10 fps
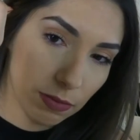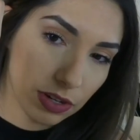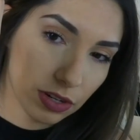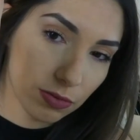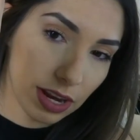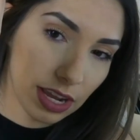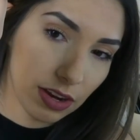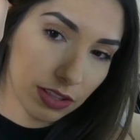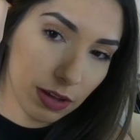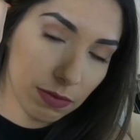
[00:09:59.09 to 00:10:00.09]
which is right
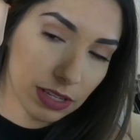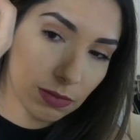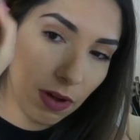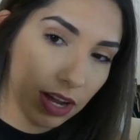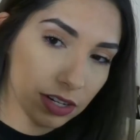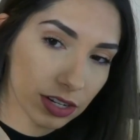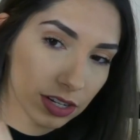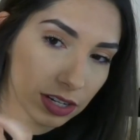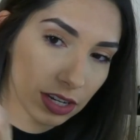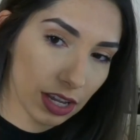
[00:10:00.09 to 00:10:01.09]
here that we swatched.